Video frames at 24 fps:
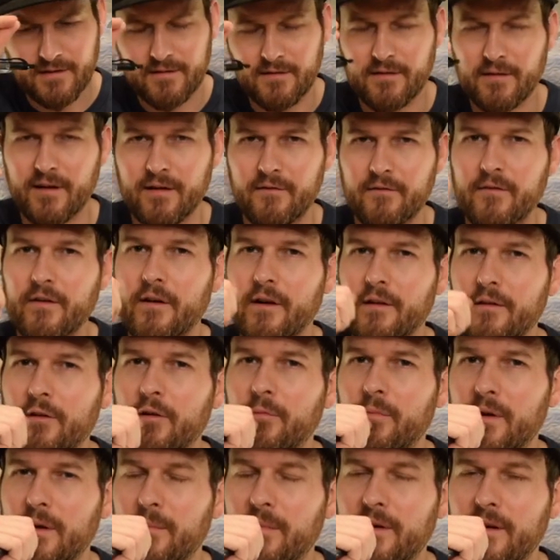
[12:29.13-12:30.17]
to like very
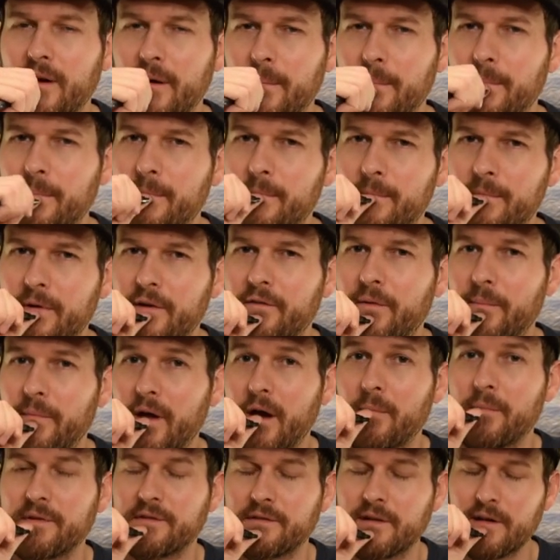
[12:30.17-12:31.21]
low ppm, if I'm
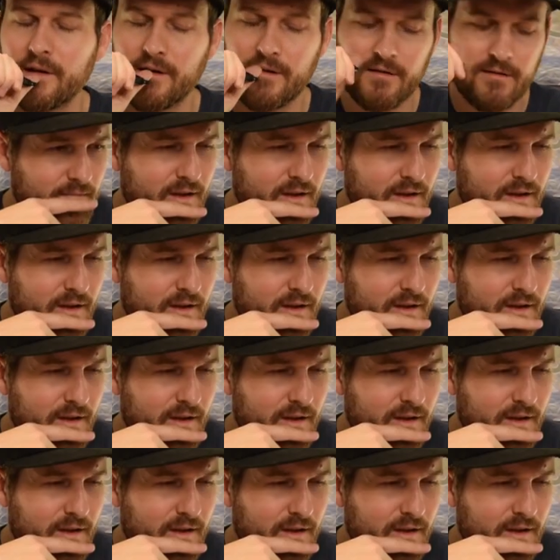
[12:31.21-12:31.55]
not mistaken.